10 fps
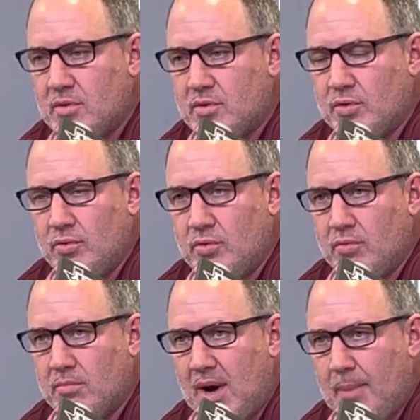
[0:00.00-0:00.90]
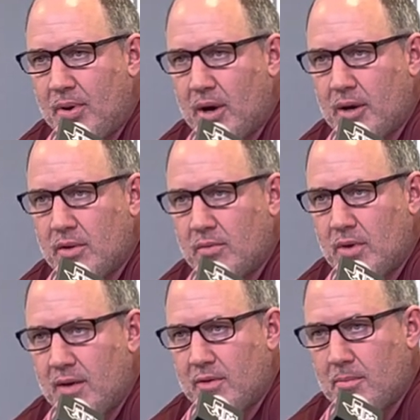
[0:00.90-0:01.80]
do my part,
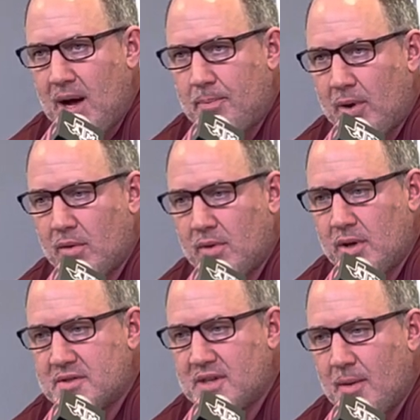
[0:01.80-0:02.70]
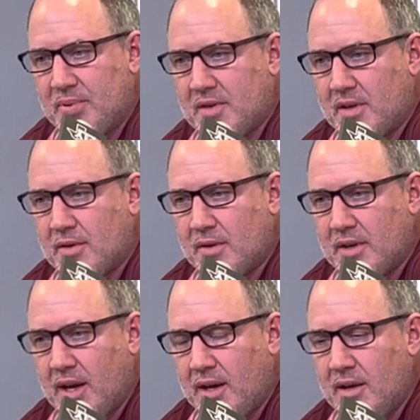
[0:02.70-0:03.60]
whatever my part was that particular
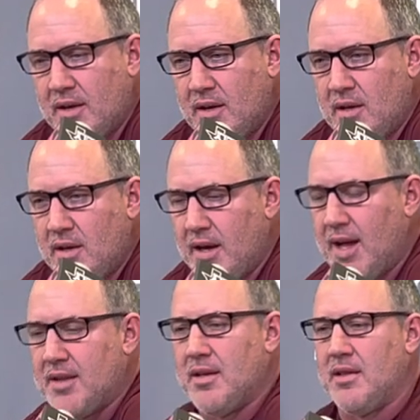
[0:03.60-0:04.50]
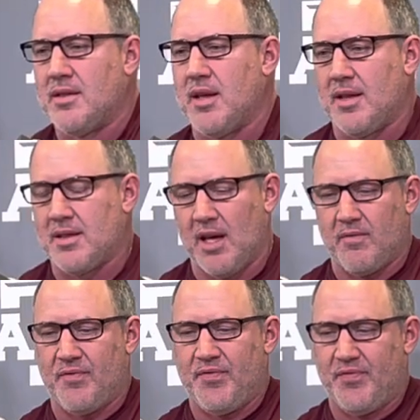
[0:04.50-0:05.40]
day. And I didn't think that
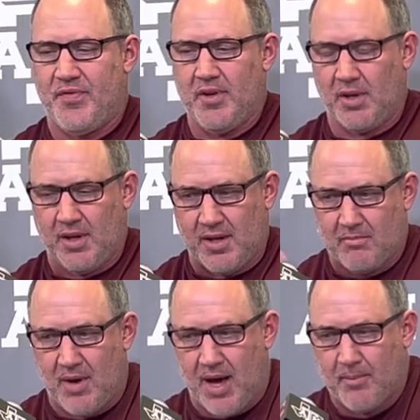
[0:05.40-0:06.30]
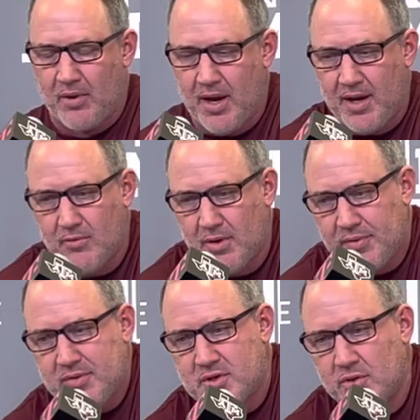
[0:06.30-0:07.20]
filling my brain
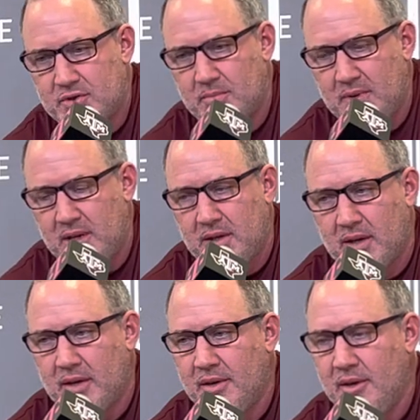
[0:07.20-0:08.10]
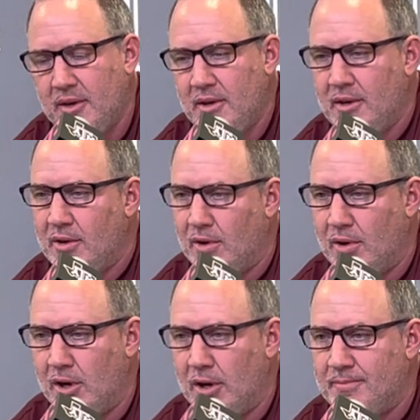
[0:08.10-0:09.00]
with social media
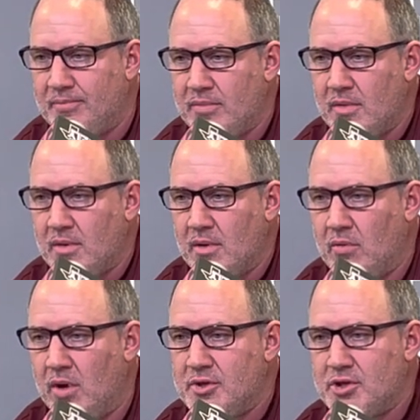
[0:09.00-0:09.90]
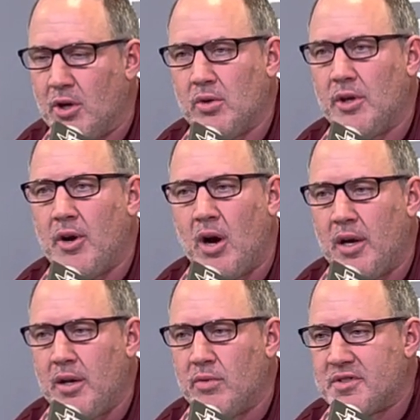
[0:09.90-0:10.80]
or what Joe
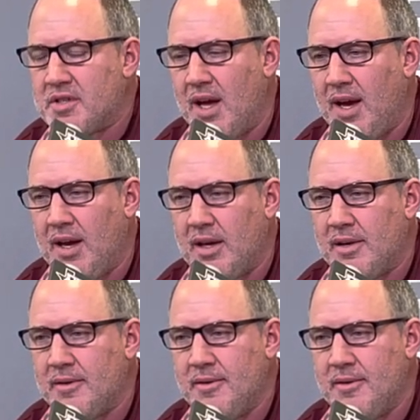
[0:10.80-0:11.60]
Lenardi was saying,